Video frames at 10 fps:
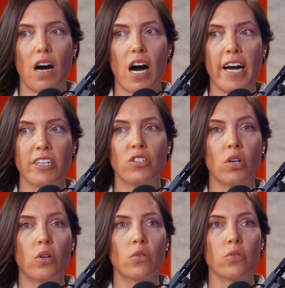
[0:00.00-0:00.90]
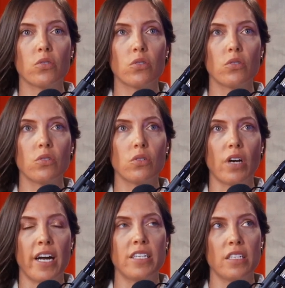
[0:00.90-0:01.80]
I
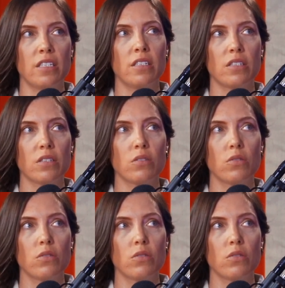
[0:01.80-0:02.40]
didn't.